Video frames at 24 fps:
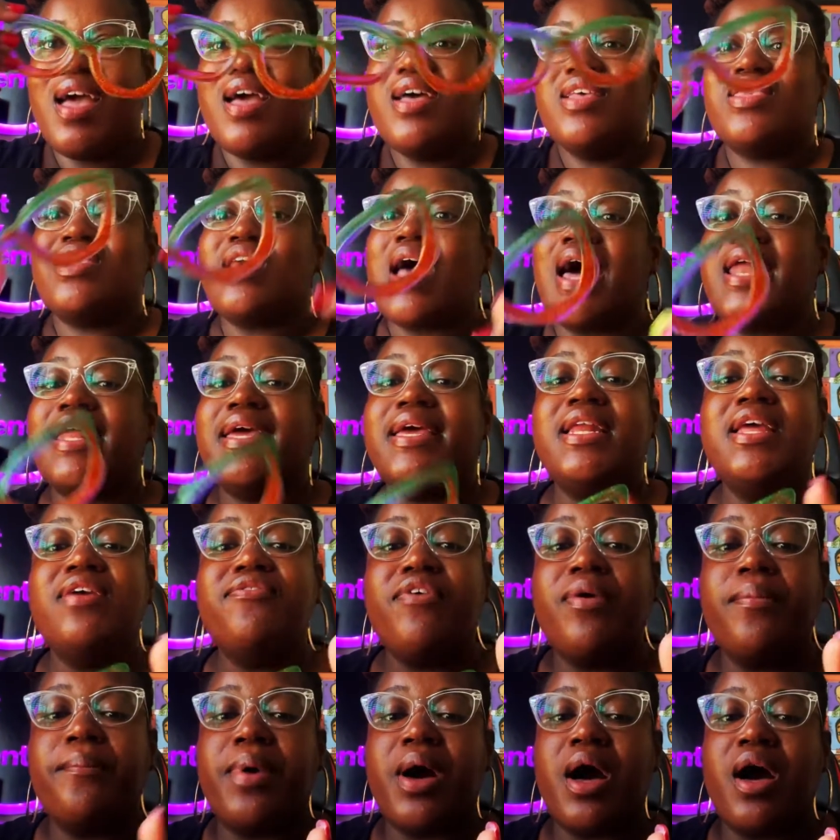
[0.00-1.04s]
So I didn't
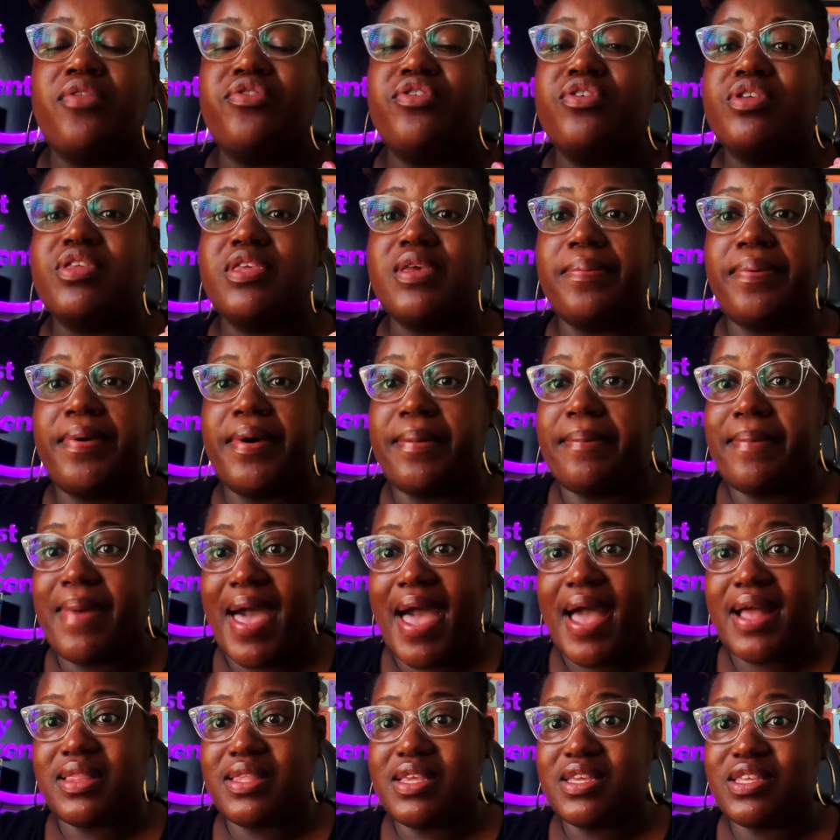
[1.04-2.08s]
even bother to put
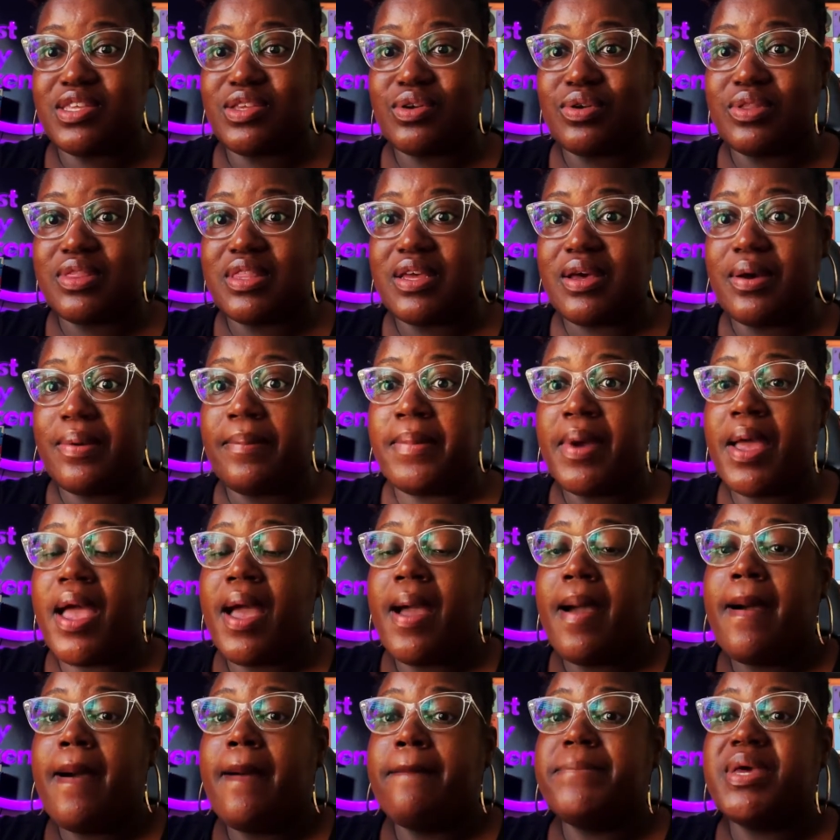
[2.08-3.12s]
magnets on them
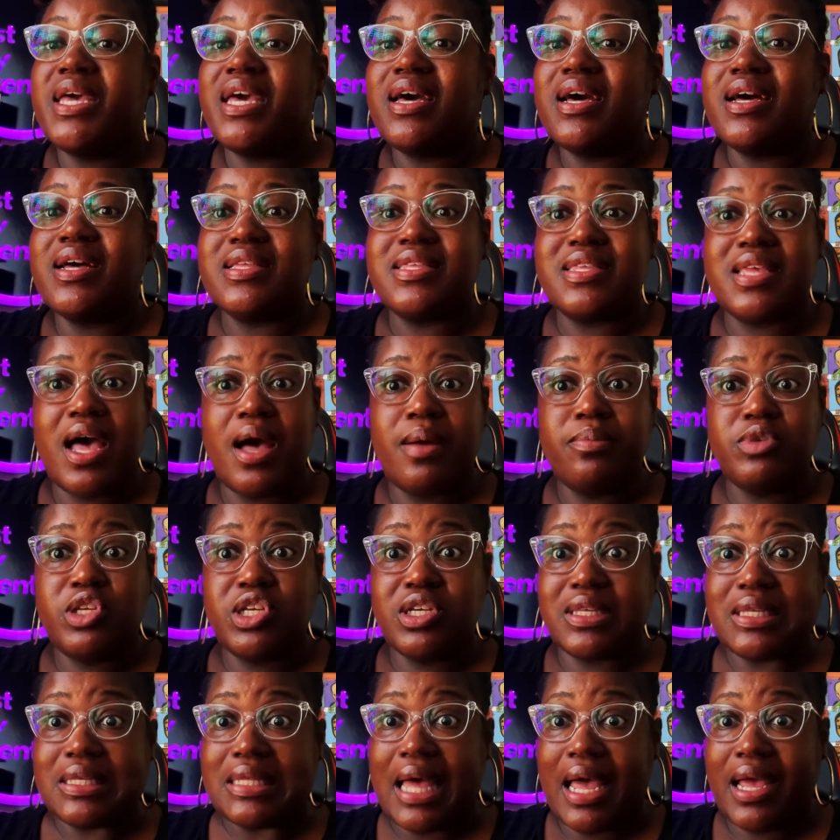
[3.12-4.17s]
because I'm
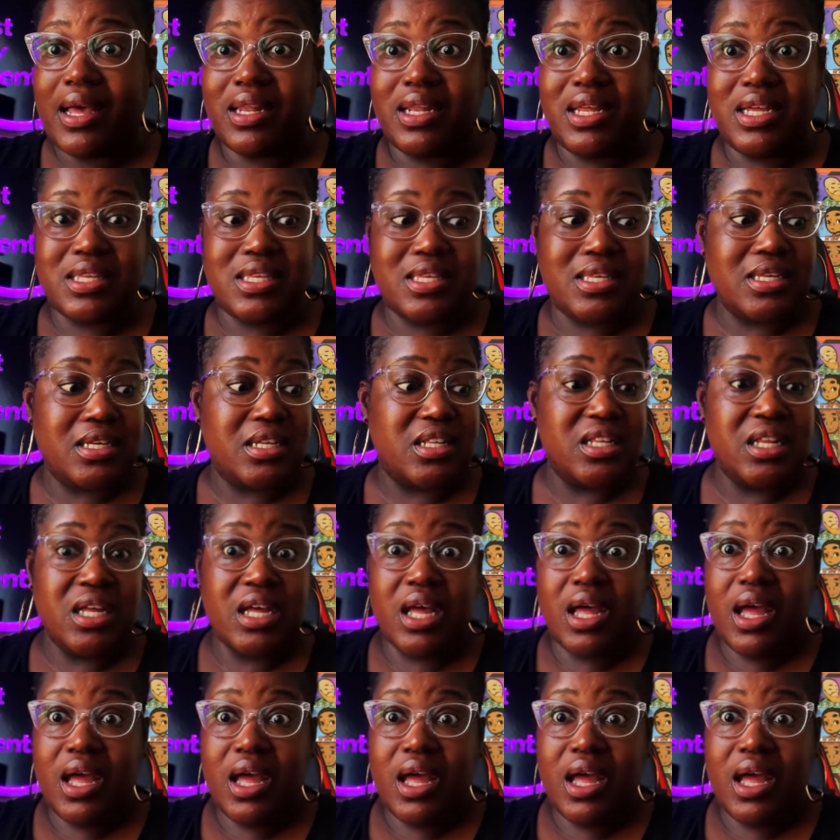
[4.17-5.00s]
just like, listen,